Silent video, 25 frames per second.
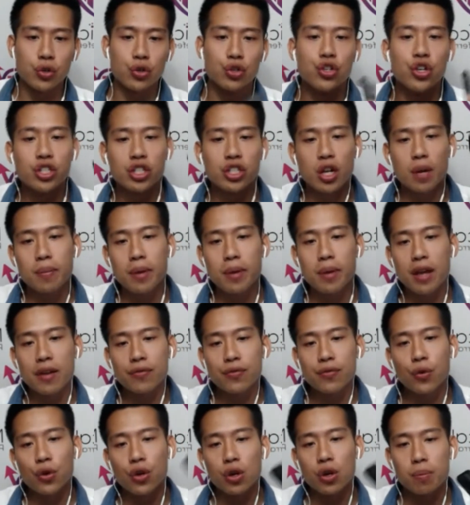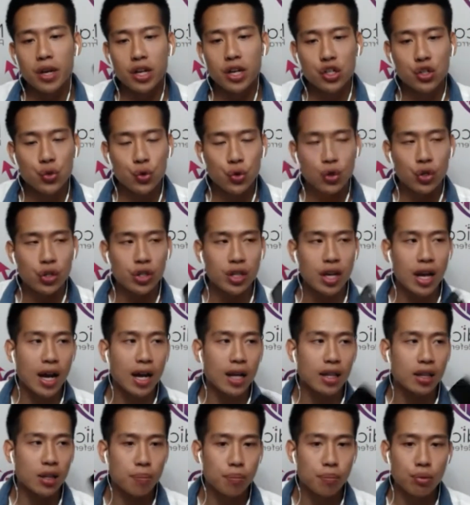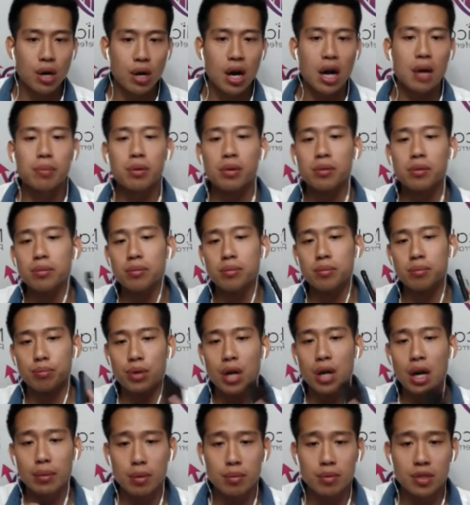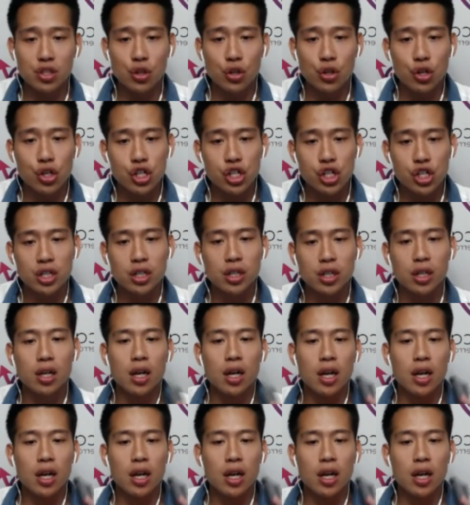She's going to make sure that the problem is urgent,